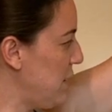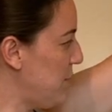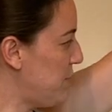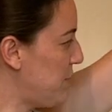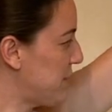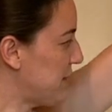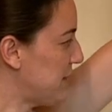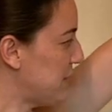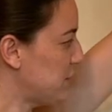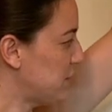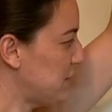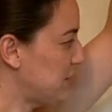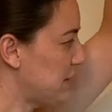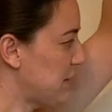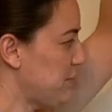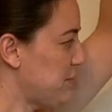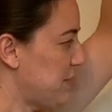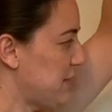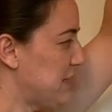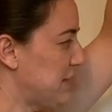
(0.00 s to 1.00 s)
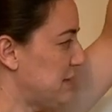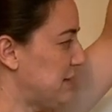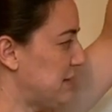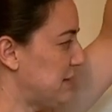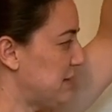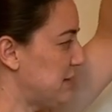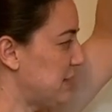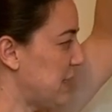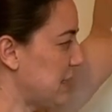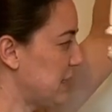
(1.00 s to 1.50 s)
but there's something
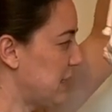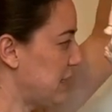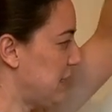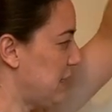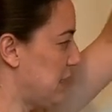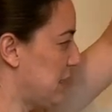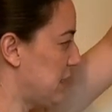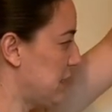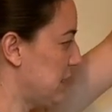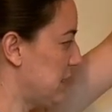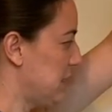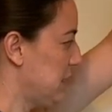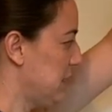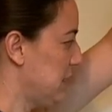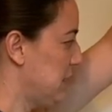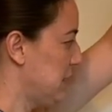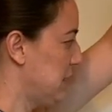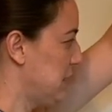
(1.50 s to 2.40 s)
stuck here,